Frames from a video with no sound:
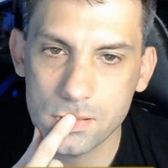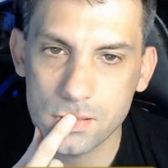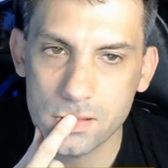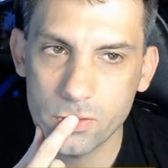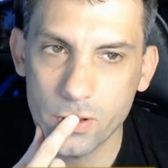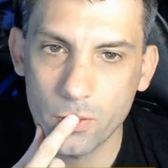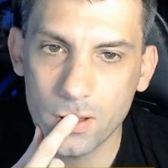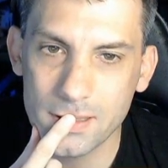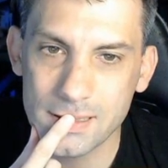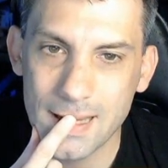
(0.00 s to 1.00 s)
Do we want
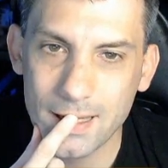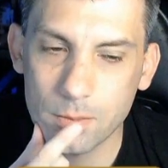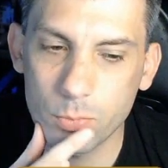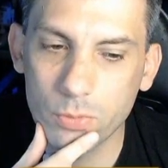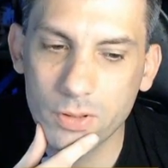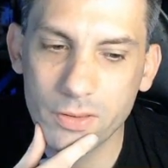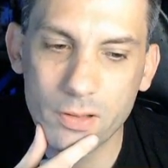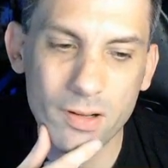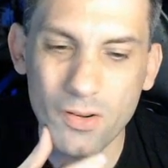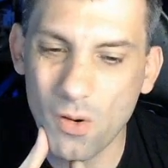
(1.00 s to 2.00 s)
to sack the Brutal Cathar? No,